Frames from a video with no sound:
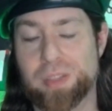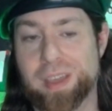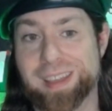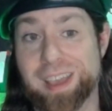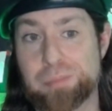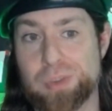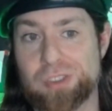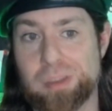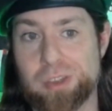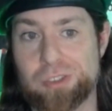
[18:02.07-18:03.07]
that game pitch
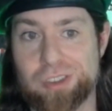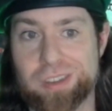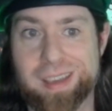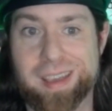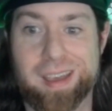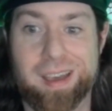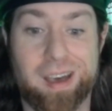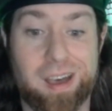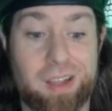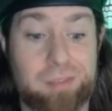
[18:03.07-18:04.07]
I mentioned,
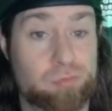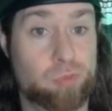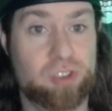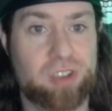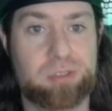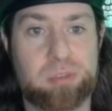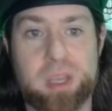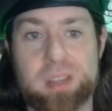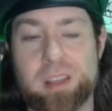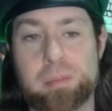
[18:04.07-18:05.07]
reach out to me
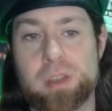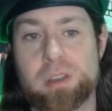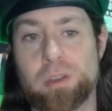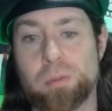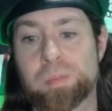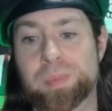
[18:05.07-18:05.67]
and let me know.